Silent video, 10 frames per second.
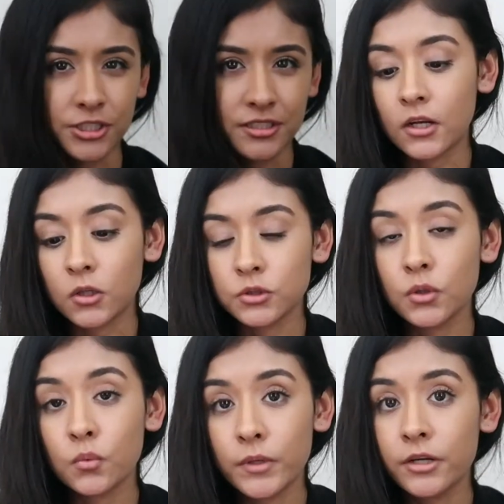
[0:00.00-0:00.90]
You can
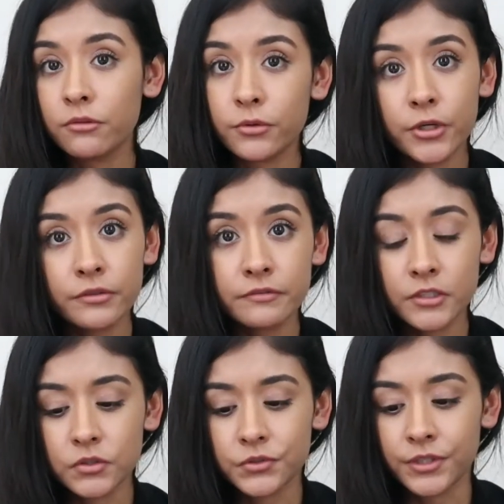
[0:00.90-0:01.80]
also read through your
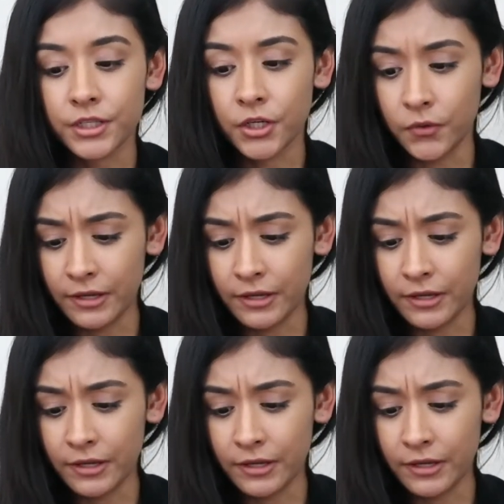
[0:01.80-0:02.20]
reviews so they know